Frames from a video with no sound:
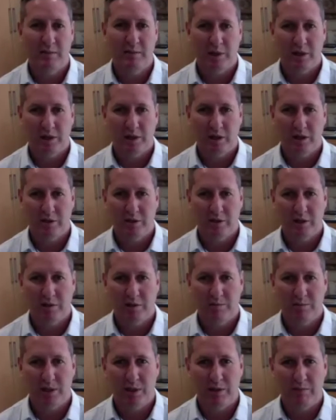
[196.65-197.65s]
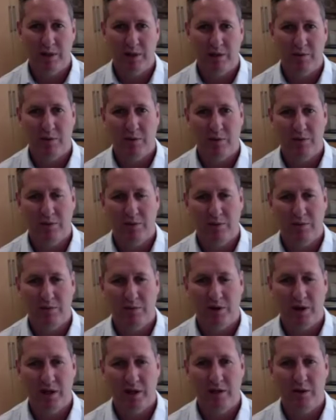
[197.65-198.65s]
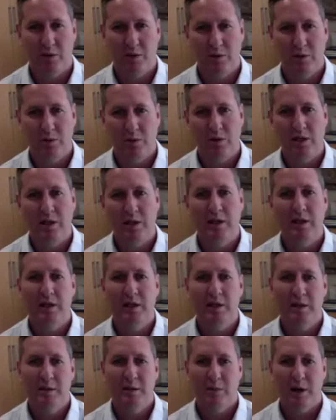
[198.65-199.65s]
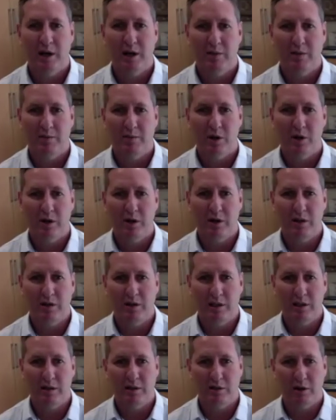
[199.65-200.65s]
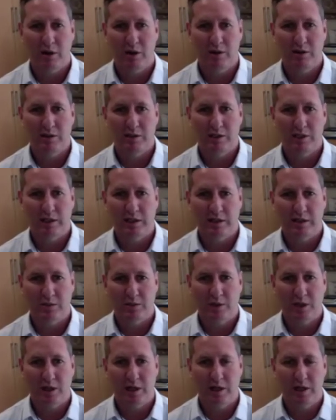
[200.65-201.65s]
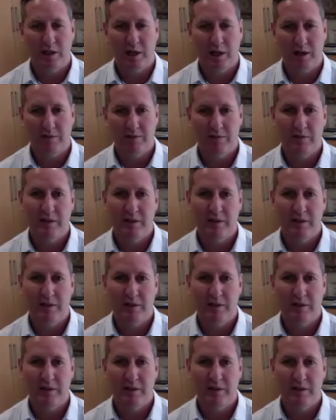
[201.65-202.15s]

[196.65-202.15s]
but those have been met with fairly coolly by the markets and aren't seen as ready enough.